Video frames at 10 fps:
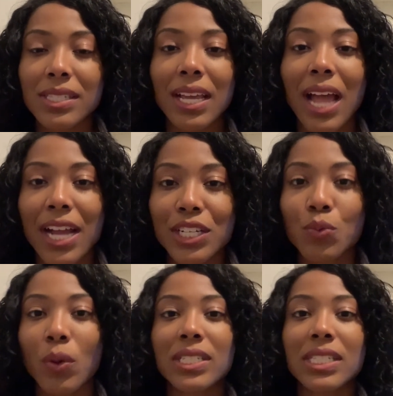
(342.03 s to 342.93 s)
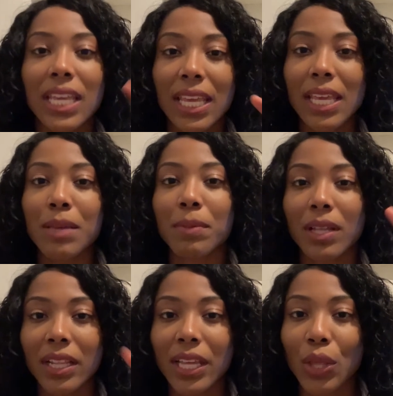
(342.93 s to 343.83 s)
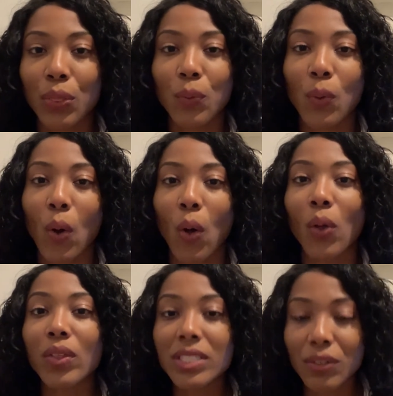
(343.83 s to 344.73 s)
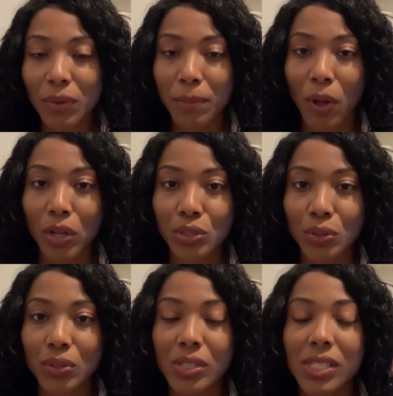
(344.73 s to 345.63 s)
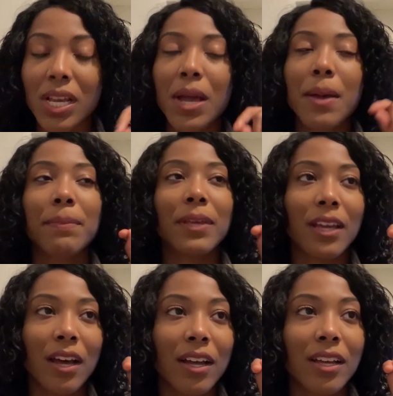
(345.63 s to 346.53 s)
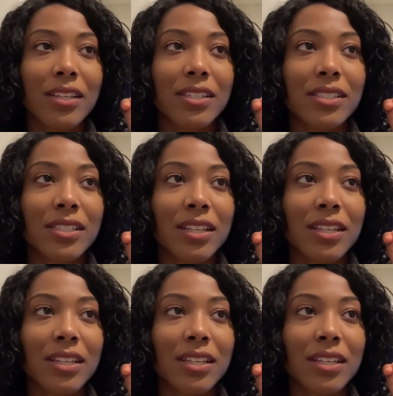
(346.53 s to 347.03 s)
Like, I just wanted to keep clicking through all the different modules because